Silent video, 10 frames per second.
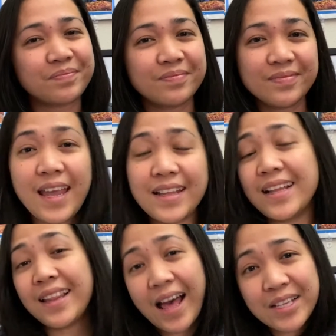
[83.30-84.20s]
Okay, the
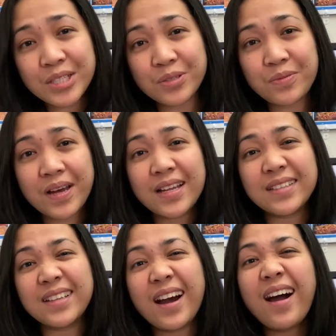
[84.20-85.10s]
last one,
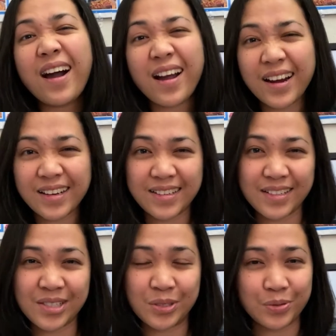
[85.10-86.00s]
the
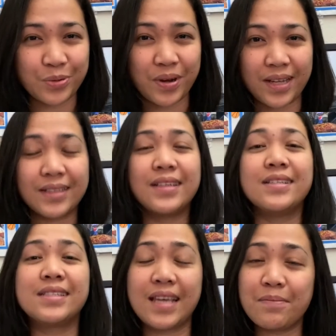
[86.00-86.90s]
hardest one, the
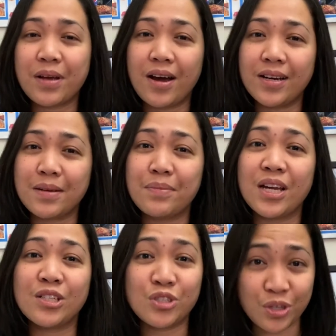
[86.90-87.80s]
skip counting by
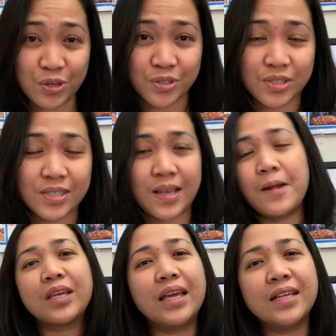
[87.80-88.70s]
2s.
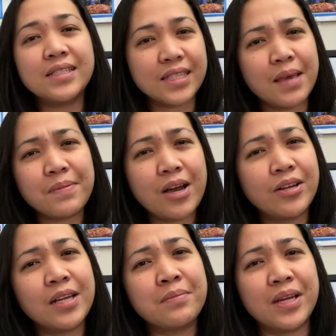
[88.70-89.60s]
In skip
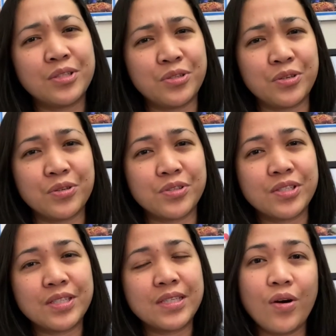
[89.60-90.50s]
counting by
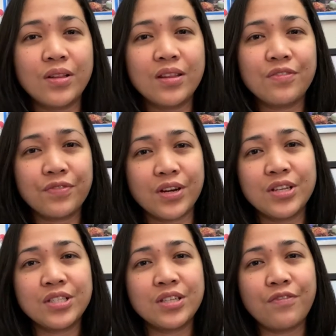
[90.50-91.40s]
2s, on the
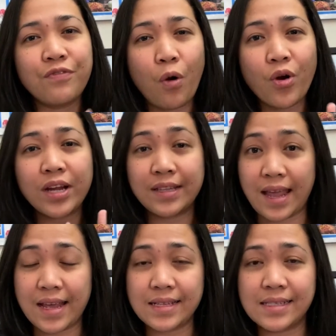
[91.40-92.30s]
first 4
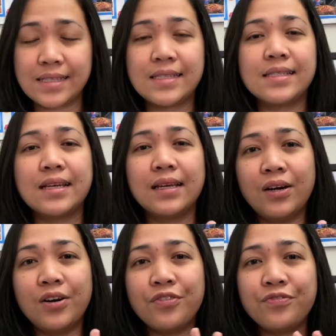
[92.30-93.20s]
days
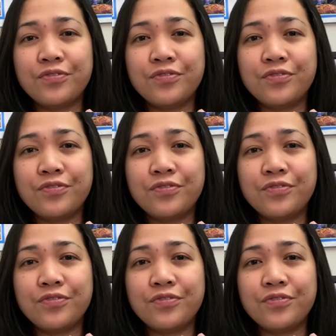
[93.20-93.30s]
of